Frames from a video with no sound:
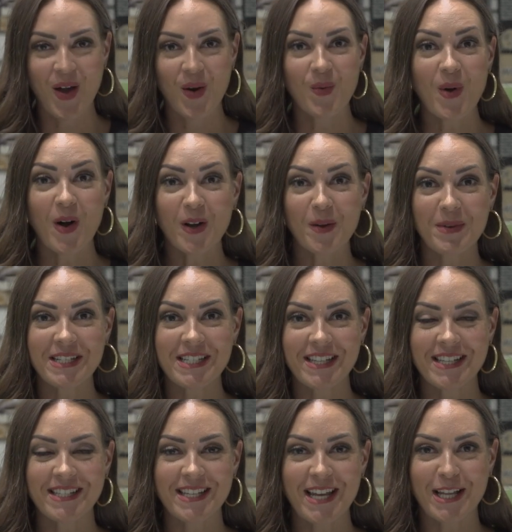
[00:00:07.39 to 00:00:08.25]
Welcome
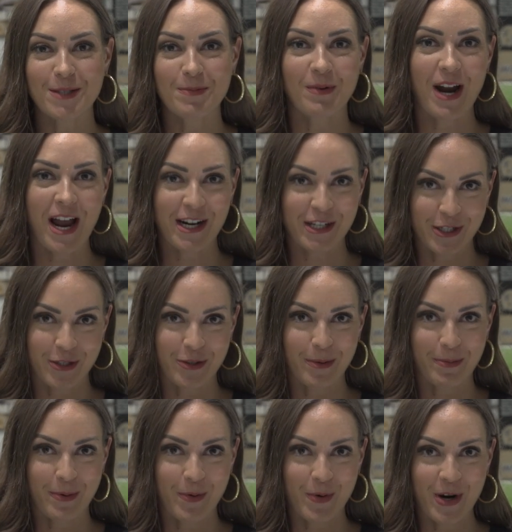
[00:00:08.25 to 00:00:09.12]
into the Saints practice
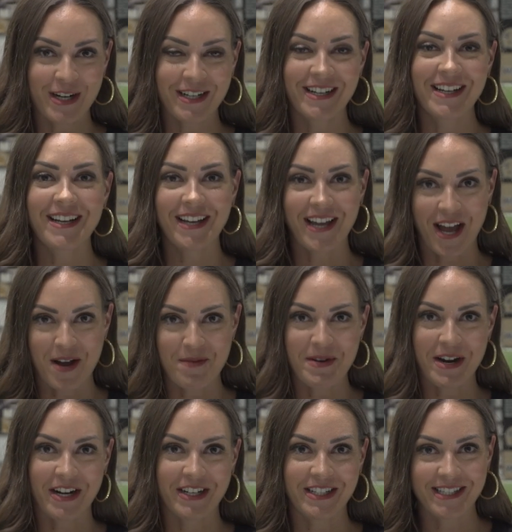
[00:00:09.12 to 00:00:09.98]
report.
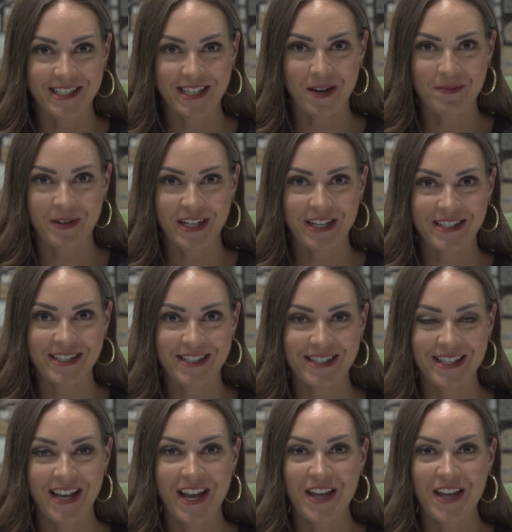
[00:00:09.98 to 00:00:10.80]
I'm Erin Summers.